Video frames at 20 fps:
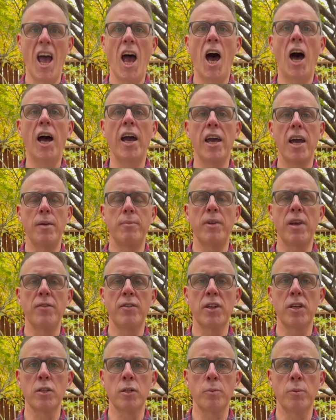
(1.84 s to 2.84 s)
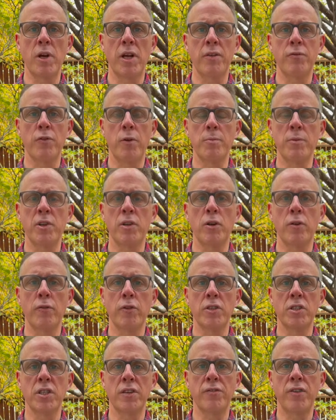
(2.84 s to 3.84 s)
Hi, I'm David Hildebrand from the
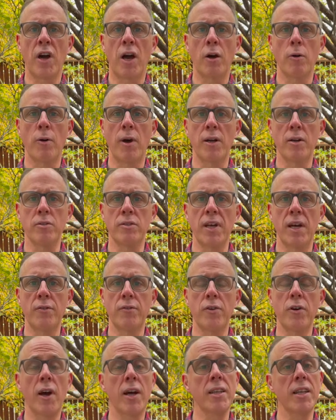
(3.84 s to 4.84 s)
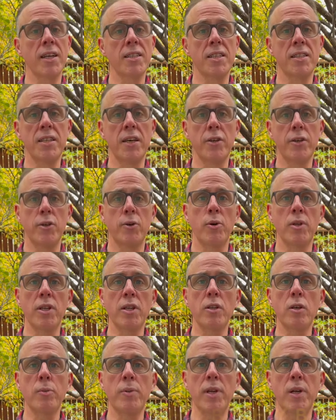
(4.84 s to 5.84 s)
University of Colorado Denver. I'd like to tell you a
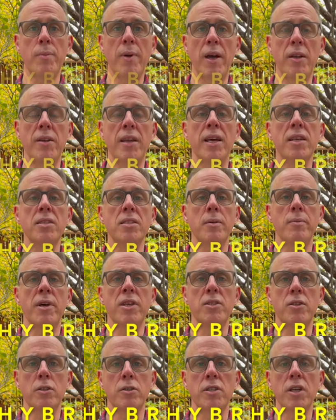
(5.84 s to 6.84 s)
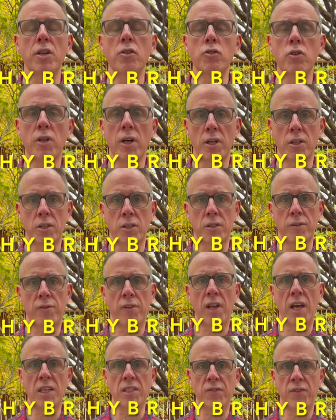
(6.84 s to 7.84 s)
little bit about next semester's Introduction to
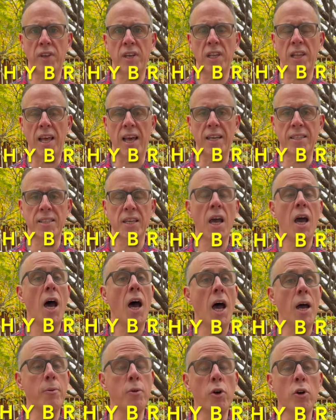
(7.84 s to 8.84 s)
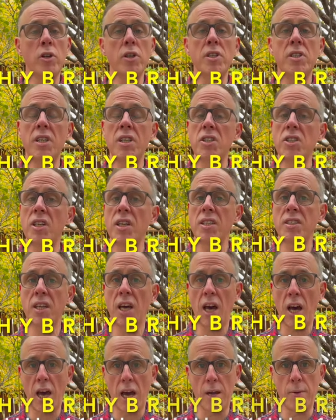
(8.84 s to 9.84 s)
Philosophy class. I'm going to teach it as a
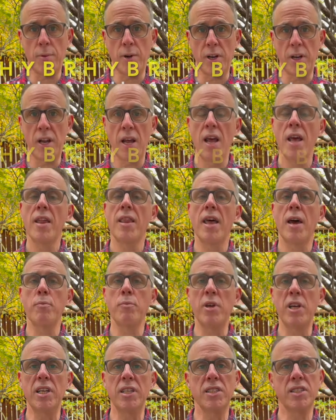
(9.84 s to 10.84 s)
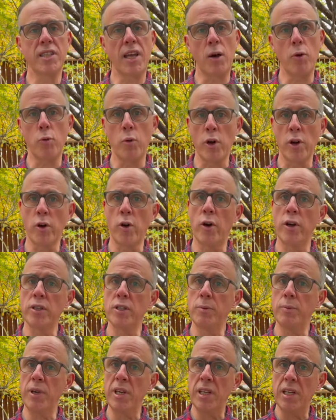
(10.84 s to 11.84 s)
hybrid. That means that we're going
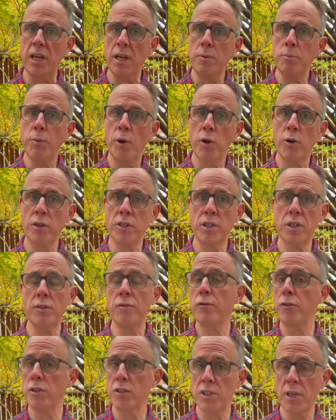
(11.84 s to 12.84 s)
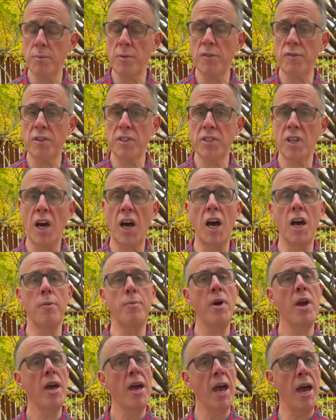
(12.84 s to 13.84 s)
to meet in person for some of the
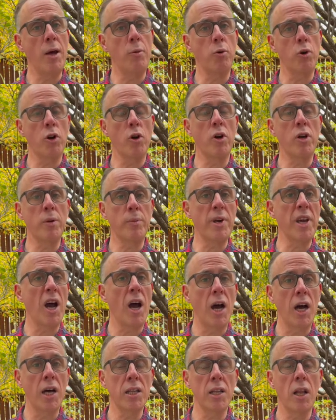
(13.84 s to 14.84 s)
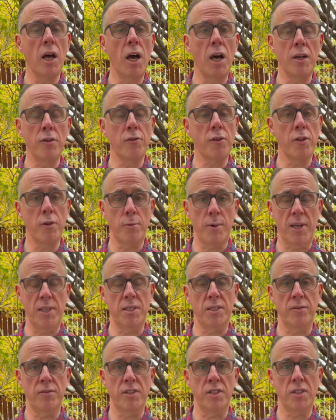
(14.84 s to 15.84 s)
time and we're going to be online for the
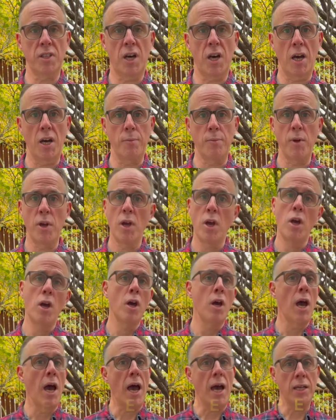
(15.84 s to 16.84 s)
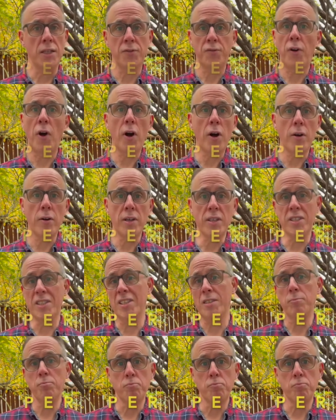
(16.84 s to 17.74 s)
rest of the time. As far as